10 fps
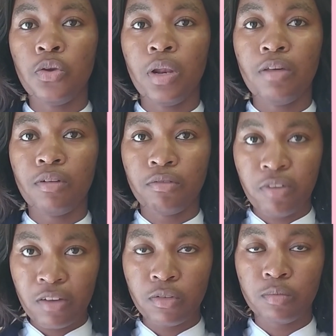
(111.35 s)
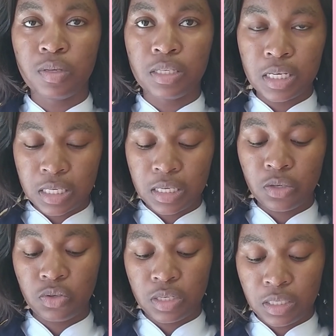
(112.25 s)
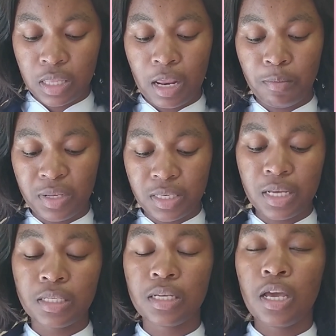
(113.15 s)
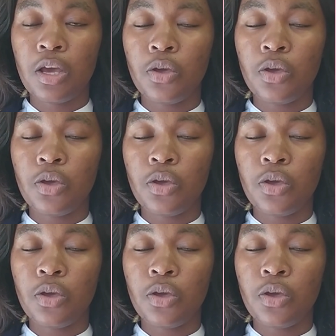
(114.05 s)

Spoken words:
Your level 5 will be 60 to 69%.